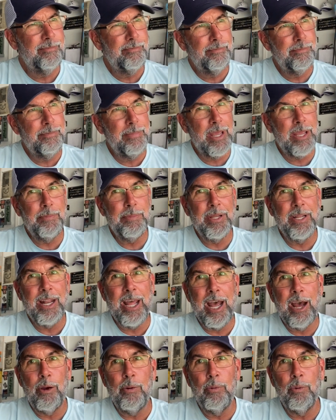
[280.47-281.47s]
maybe an
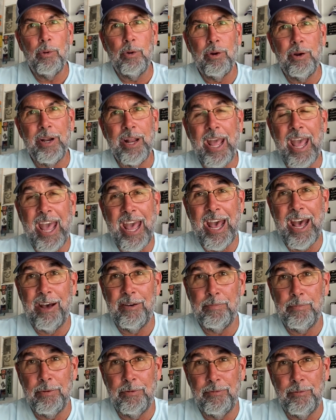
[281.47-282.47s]
hour and a
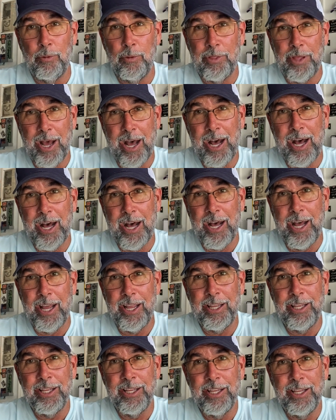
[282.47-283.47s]
half before the
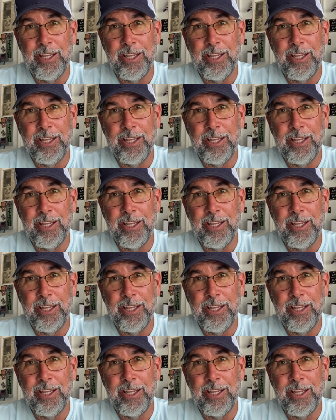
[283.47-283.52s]
high,